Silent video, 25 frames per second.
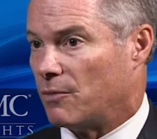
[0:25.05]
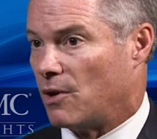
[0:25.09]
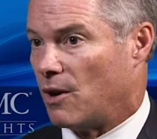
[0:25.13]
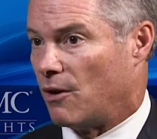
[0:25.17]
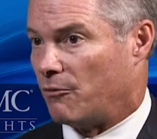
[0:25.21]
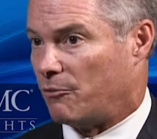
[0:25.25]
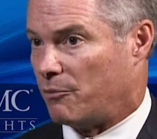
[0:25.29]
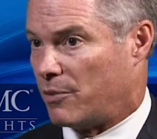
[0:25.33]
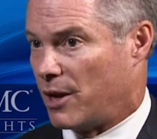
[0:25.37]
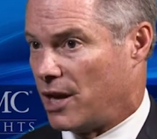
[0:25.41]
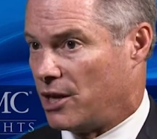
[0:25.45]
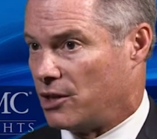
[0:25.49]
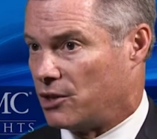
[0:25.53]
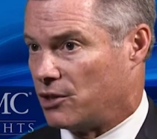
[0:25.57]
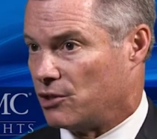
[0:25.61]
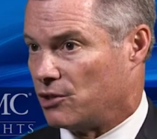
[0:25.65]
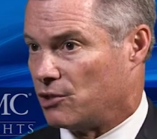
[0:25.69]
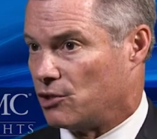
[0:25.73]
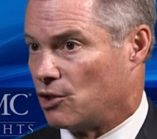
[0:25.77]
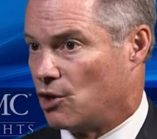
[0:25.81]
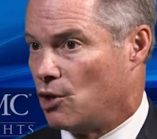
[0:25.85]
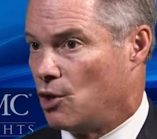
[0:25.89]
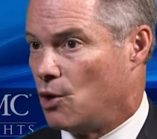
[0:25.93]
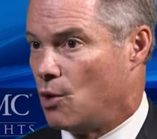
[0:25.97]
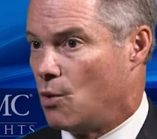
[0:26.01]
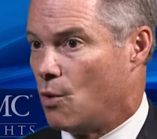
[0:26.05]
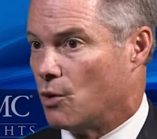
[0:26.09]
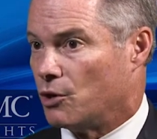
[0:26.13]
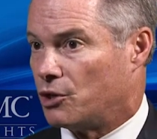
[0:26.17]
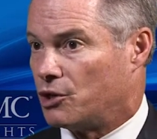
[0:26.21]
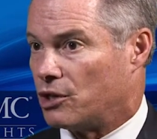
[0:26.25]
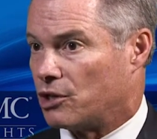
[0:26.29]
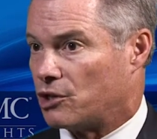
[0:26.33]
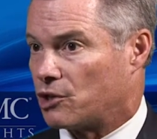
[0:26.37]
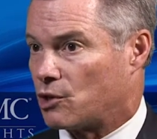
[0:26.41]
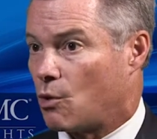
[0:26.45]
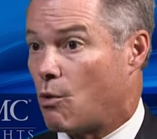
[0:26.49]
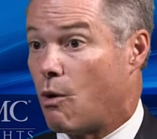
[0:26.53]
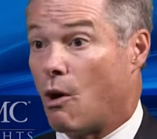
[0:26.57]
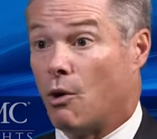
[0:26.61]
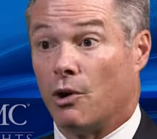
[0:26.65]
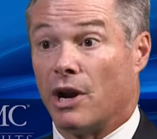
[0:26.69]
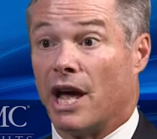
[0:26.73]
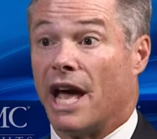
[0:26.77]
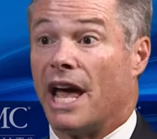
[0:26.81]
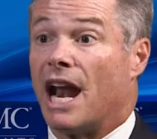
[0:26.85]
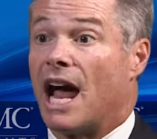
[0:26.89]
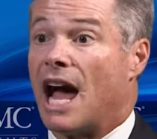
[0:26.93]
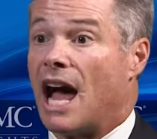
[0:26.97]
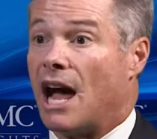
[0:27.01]
of patients who were just,
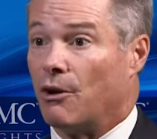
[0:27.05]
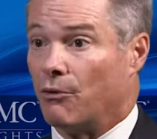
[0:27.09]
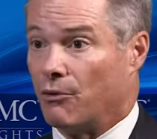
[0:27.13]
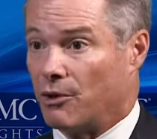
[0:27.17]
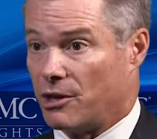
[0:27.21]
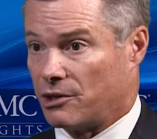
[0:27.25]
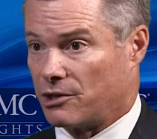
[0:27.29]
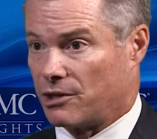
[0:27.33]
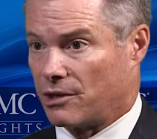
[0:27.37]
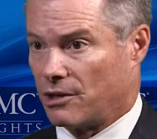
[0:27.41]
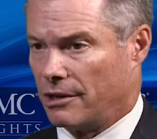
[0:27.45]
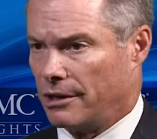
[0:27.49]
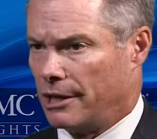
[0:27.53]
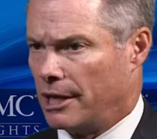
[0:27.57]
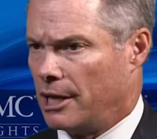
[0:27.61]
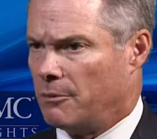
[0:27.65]
quote, at high risk.